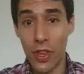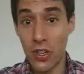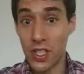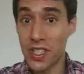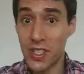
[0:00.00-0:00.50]

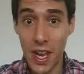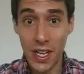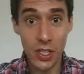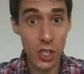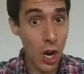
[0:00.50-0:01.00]
there is
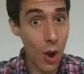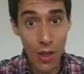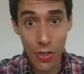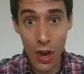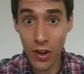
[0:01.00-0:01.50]
excited to go
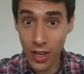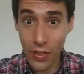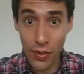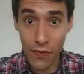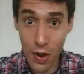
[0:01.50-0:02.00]
out there and
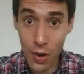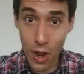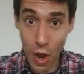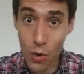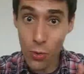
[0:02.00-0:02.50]
get their
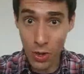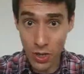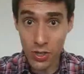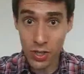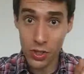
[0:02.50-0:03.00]
very own
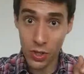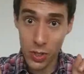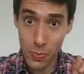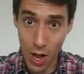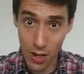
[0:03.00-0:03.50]
renter's
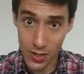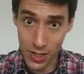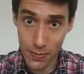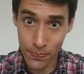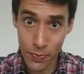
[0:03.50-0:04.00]
insurance policy.